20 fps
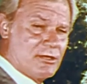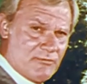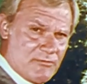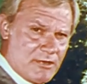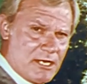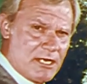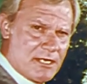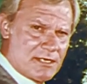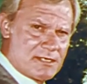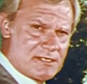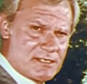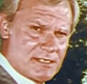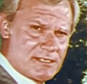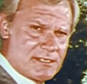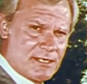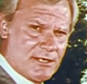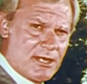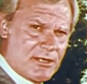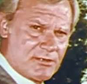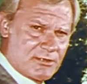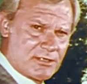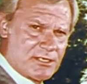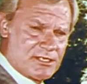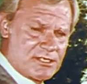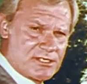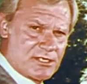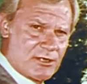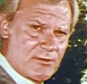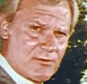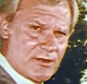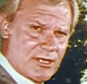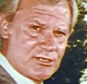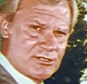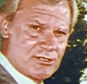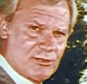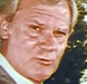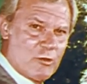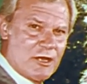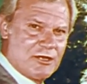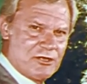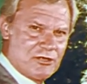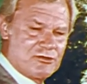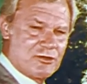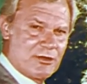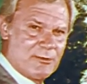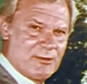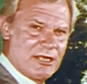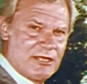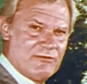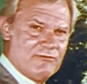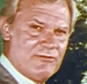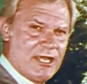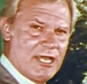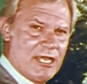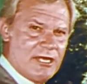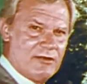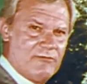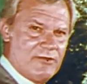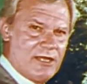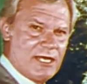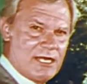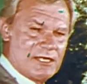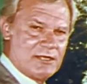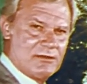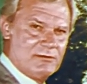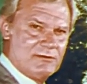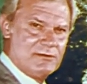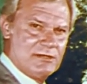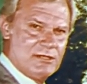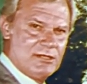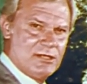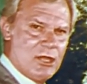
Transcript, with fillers: Convenience is another consideration when determining van value.